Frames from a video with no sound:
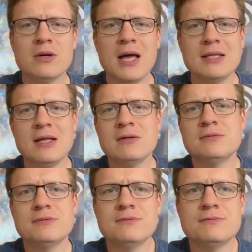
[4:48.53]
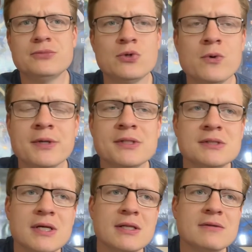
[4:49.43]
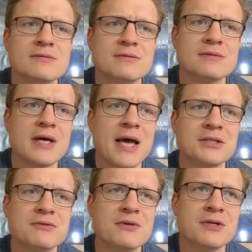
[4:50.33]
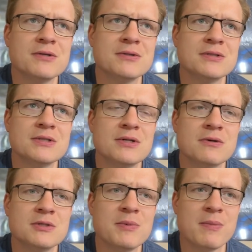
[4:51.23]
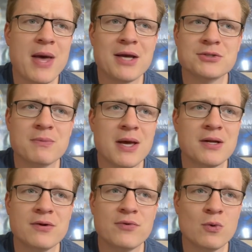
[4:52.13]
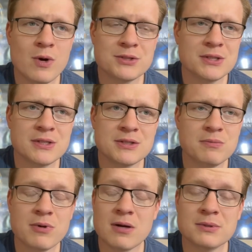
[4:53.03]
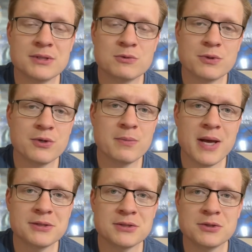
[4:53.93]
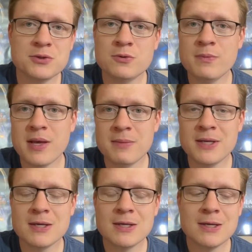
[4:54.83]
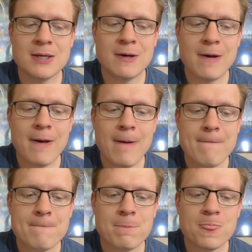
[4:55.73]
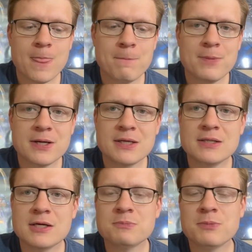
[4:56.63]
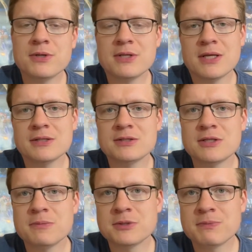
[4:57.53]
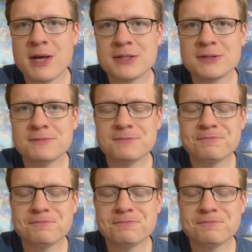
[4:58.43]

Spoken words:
I love toys. I love action figures, and it's a big passion of mine. And if you're watching this, it probably is one of your passions too, maybe. But it does put things into perspective.